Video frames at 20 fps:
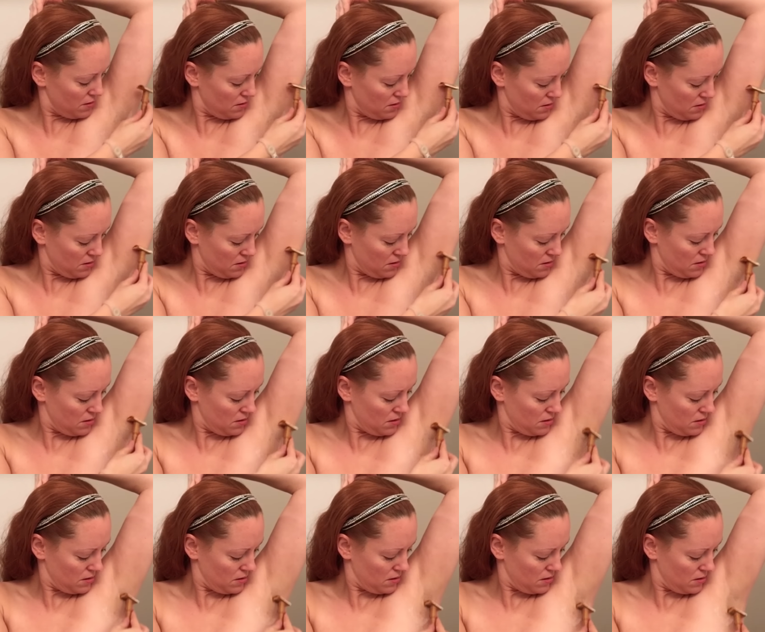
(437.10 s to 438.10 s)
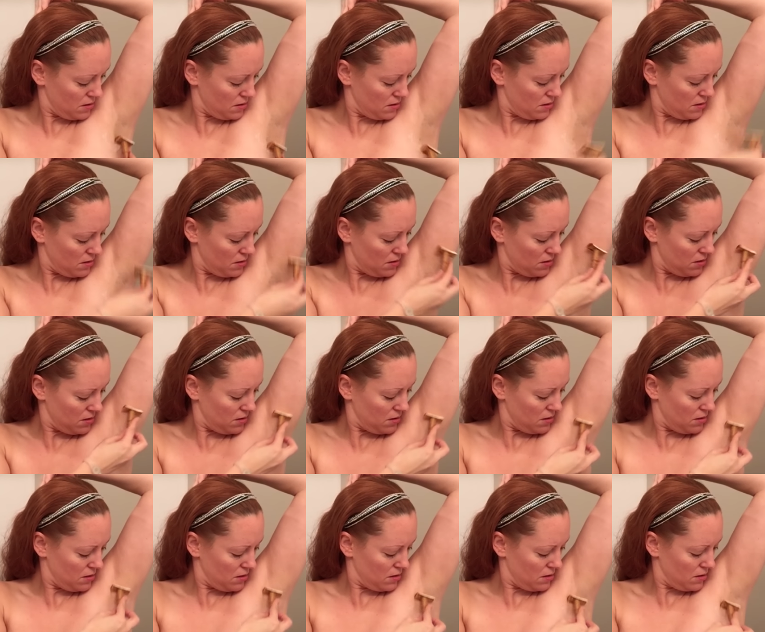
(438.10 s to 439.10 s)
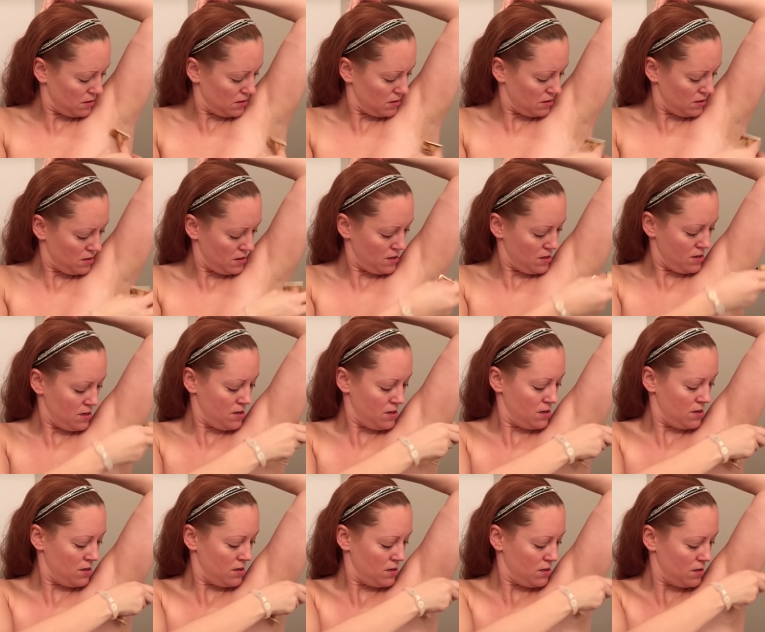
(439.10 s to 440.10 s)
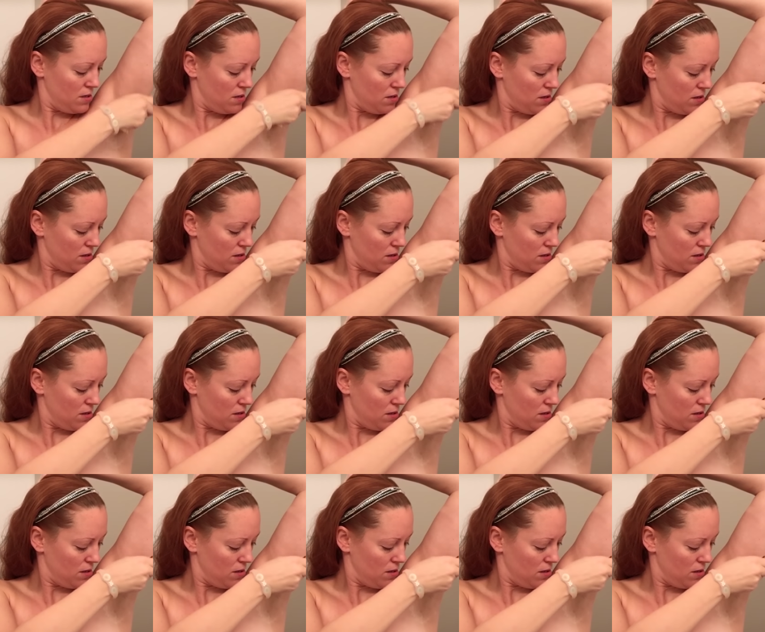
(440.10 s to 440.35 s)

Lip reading: Nobody speaks.